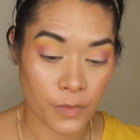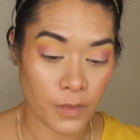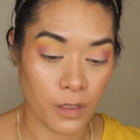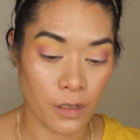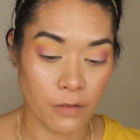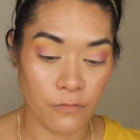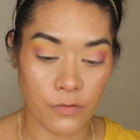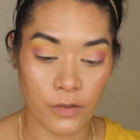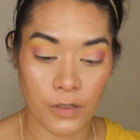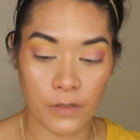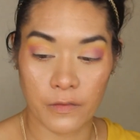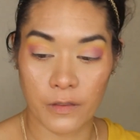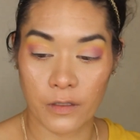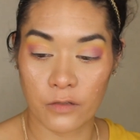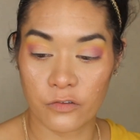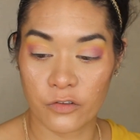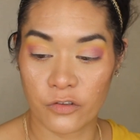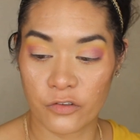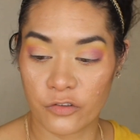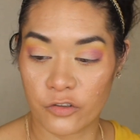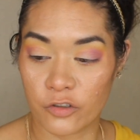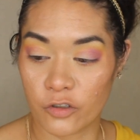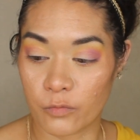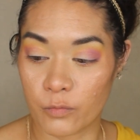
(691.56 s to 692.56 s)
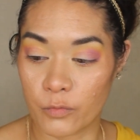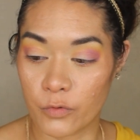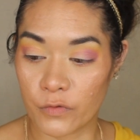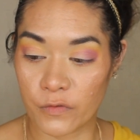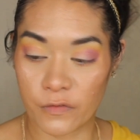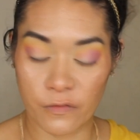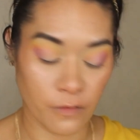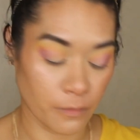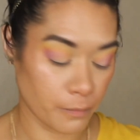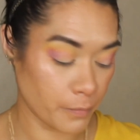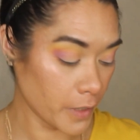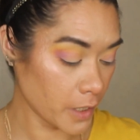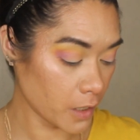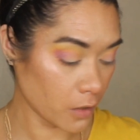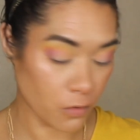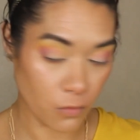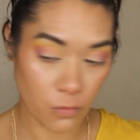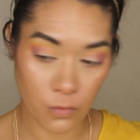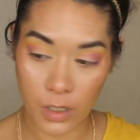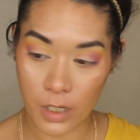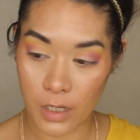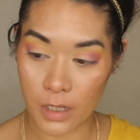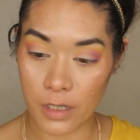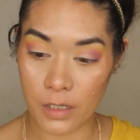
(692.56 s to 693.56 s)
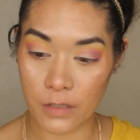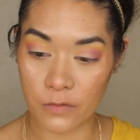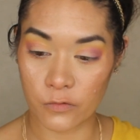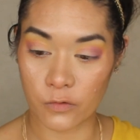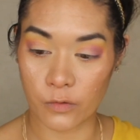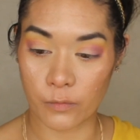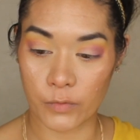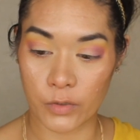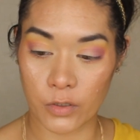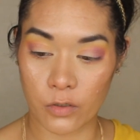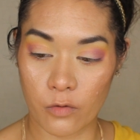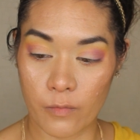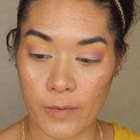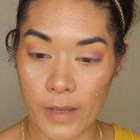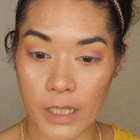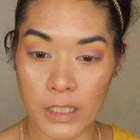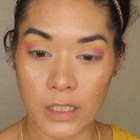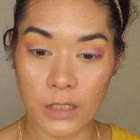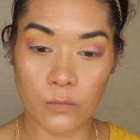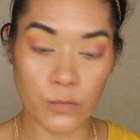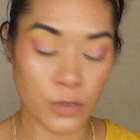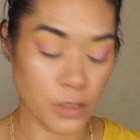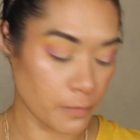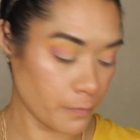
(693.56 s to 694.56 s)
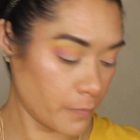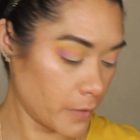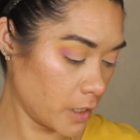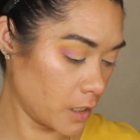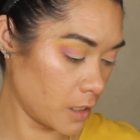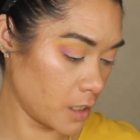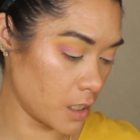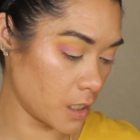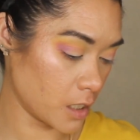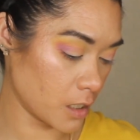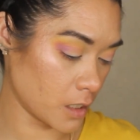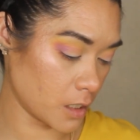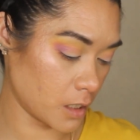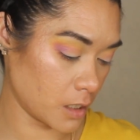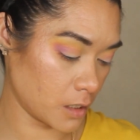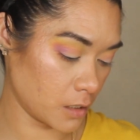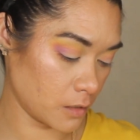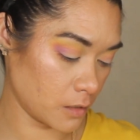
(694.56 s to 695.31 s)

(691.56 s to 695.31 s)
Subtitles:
I feel like that just took most of the pink away, so I'm gonna go back in with the pink.